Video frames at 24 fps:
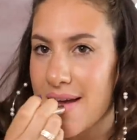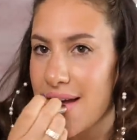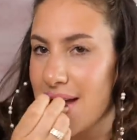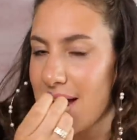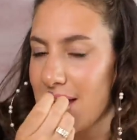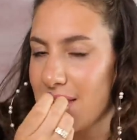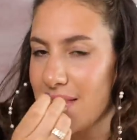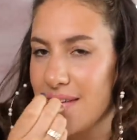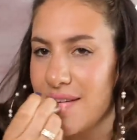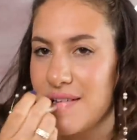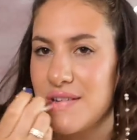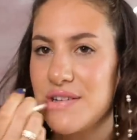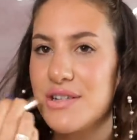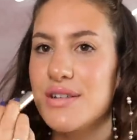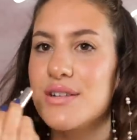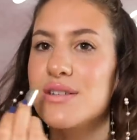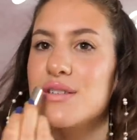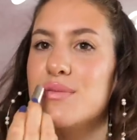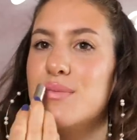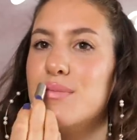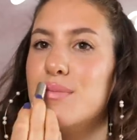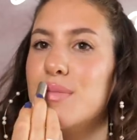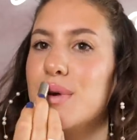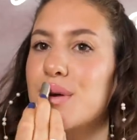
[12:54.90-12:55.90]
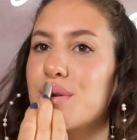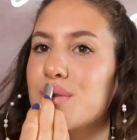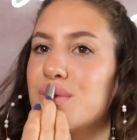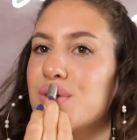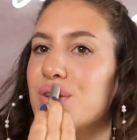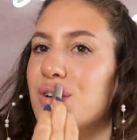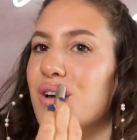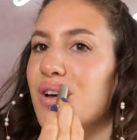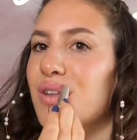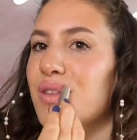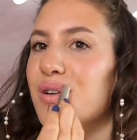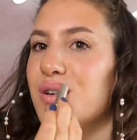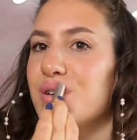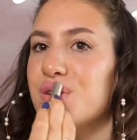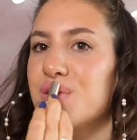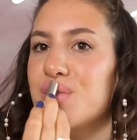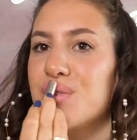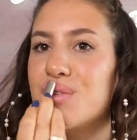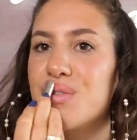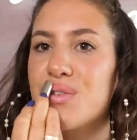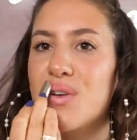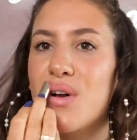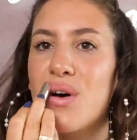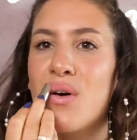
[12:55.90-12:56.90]
And they just mix together
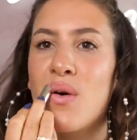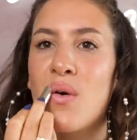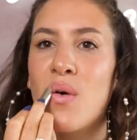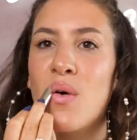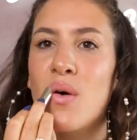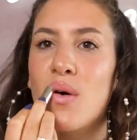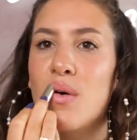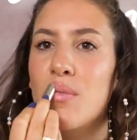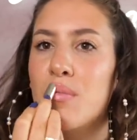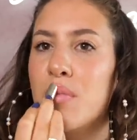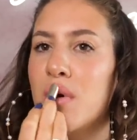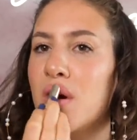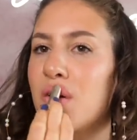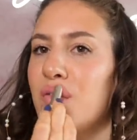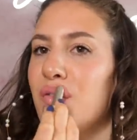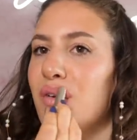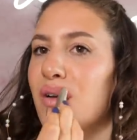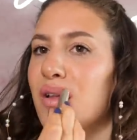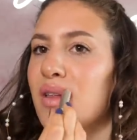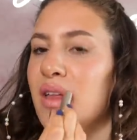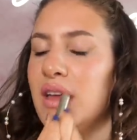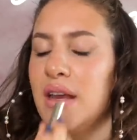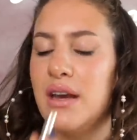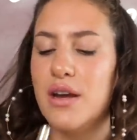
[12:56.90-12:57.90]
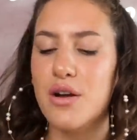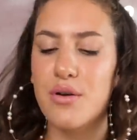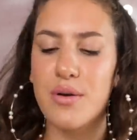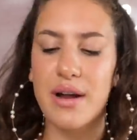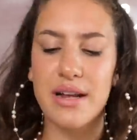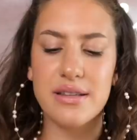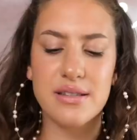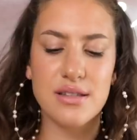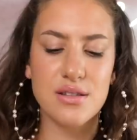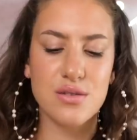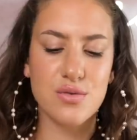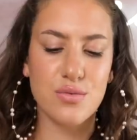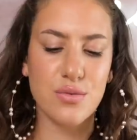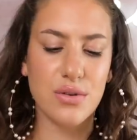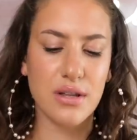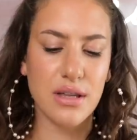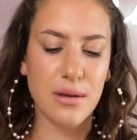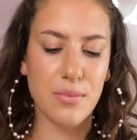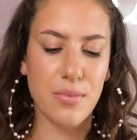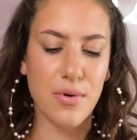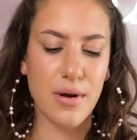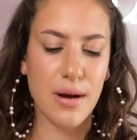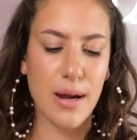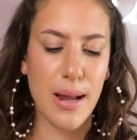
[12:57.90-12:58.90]
so perfectly and it creates this really
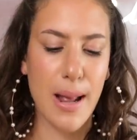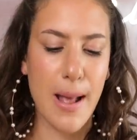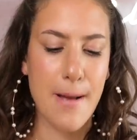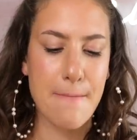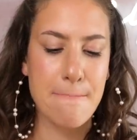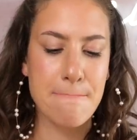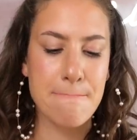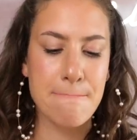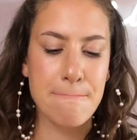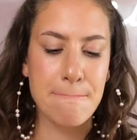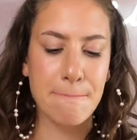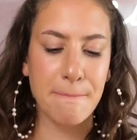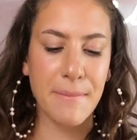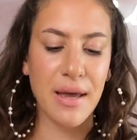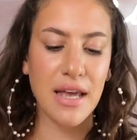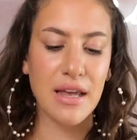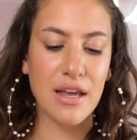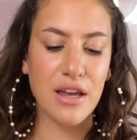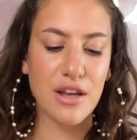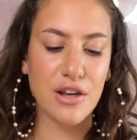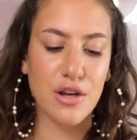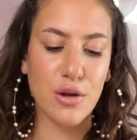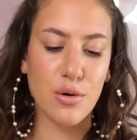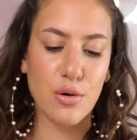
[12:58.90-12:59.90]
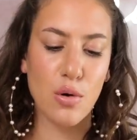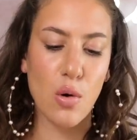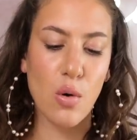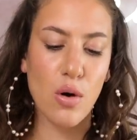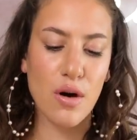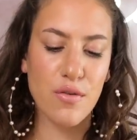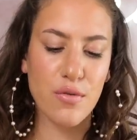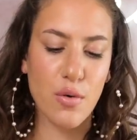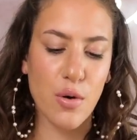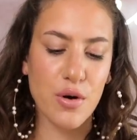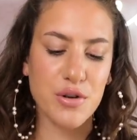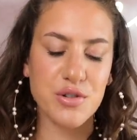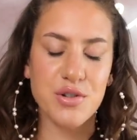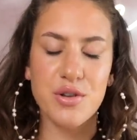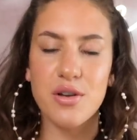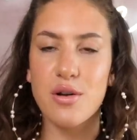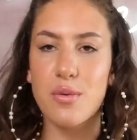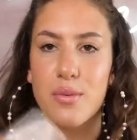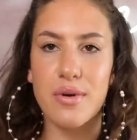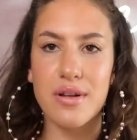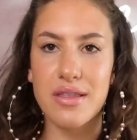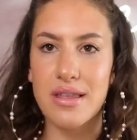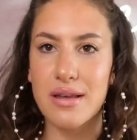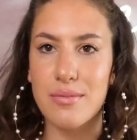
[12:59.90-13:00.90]
pretty pinky nude or of course you could
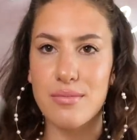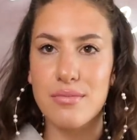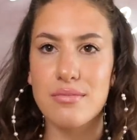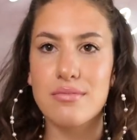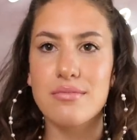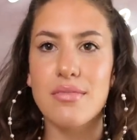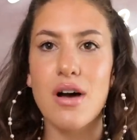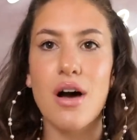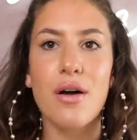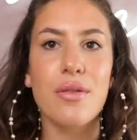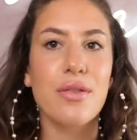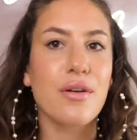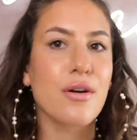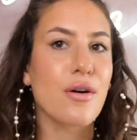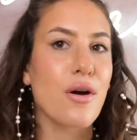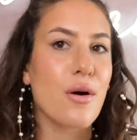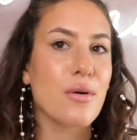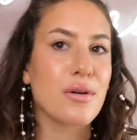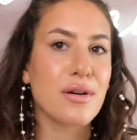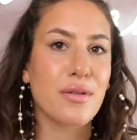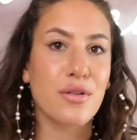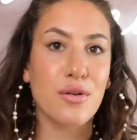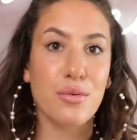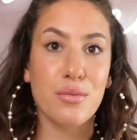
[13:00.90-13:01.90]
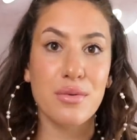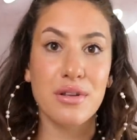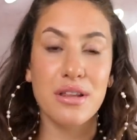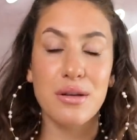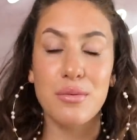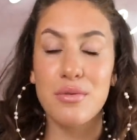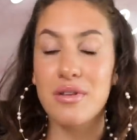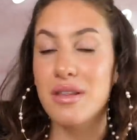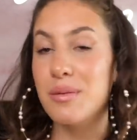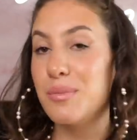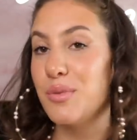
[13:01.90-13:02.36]
wear them on their own and they're really really